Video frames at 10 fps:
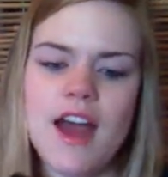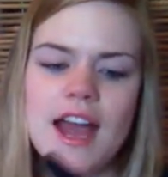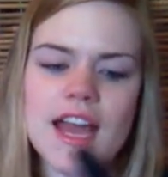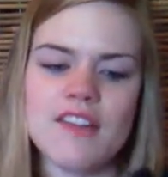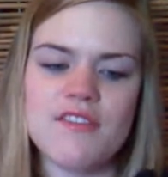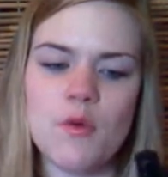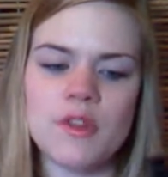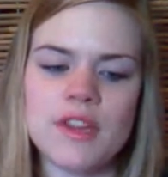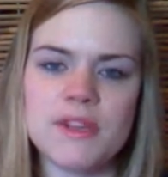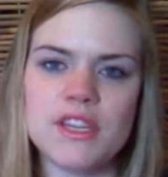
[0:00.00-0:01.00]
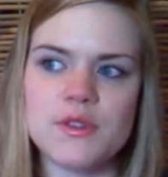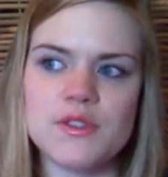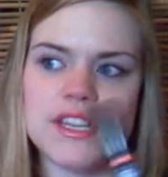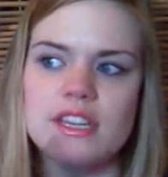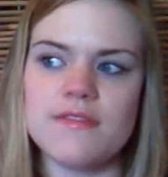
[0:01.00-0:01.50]
I've only been
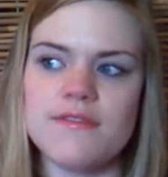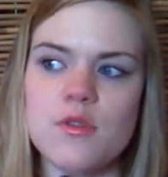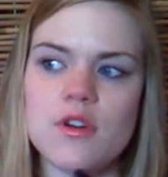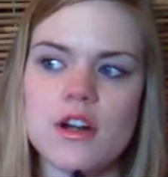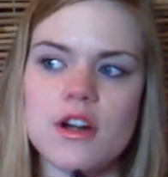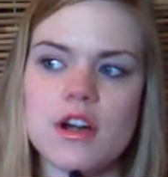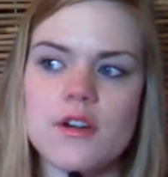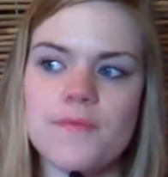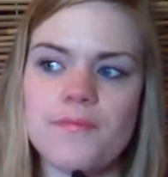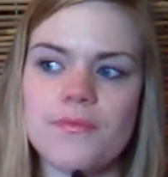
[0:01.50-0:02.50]
using it for